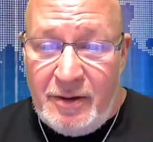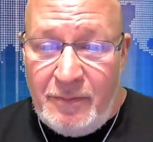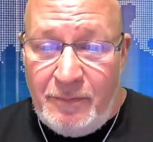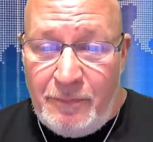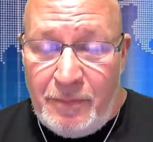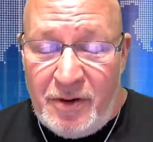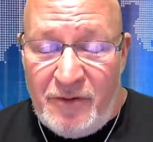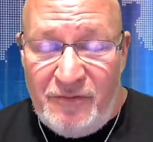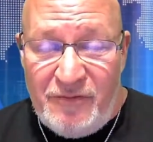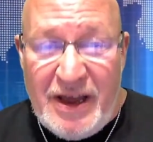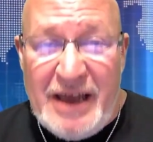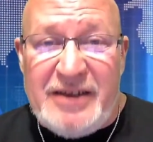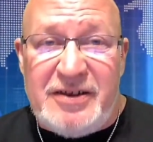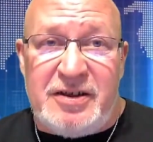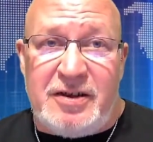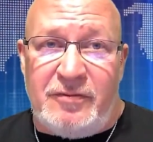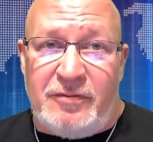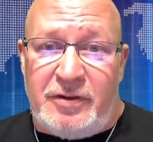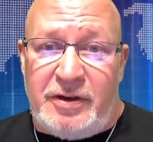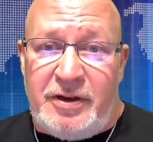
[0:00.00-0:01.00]

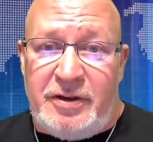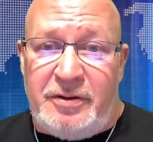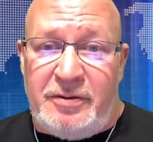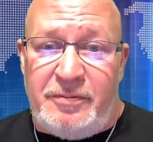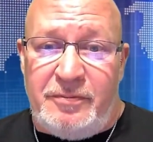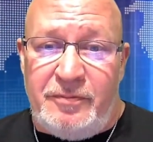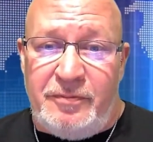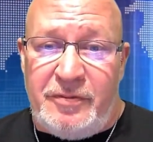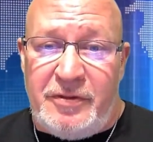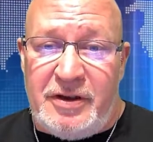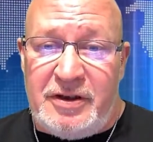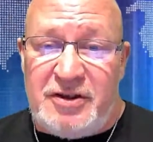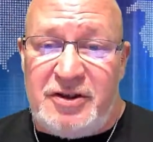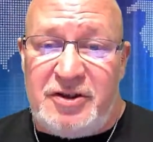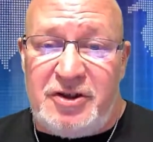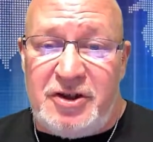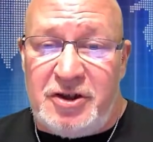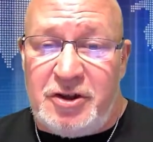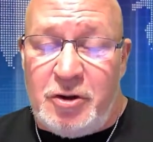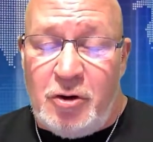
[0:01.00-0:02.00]
pervasively, this is
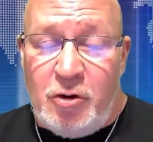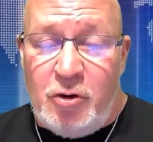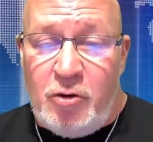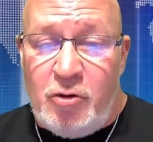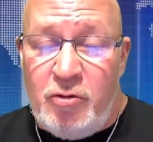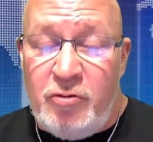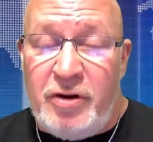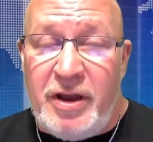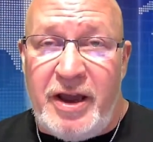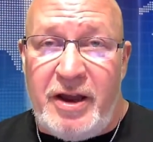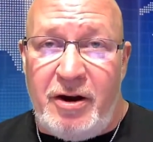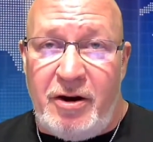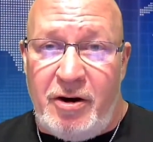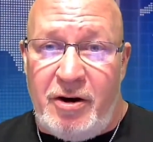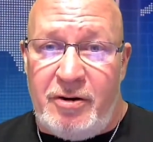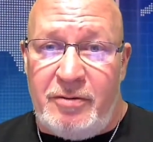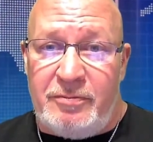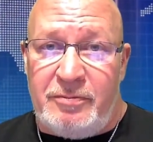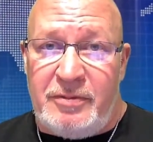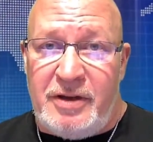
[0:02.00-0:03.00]
just who they
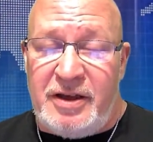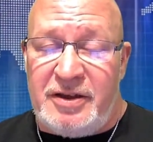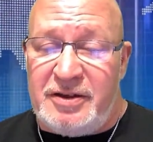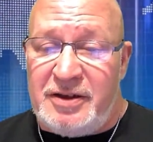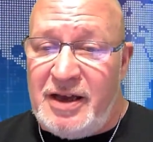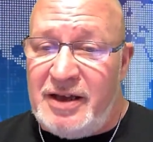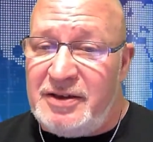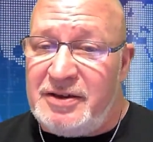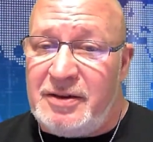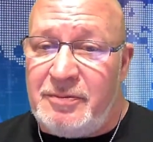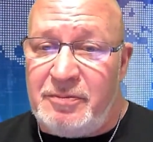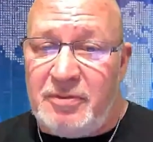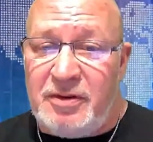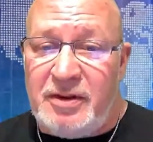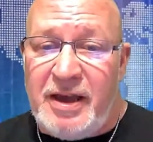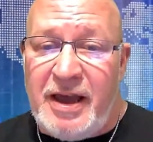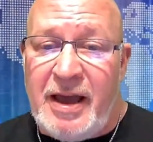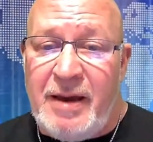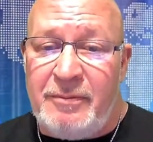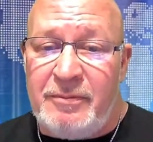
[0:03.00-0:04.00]
are. It's not something that
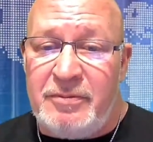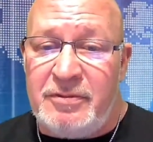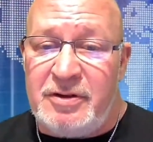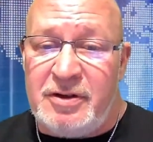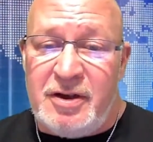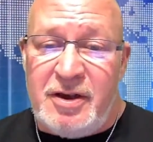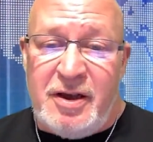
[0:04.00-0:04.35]
happens.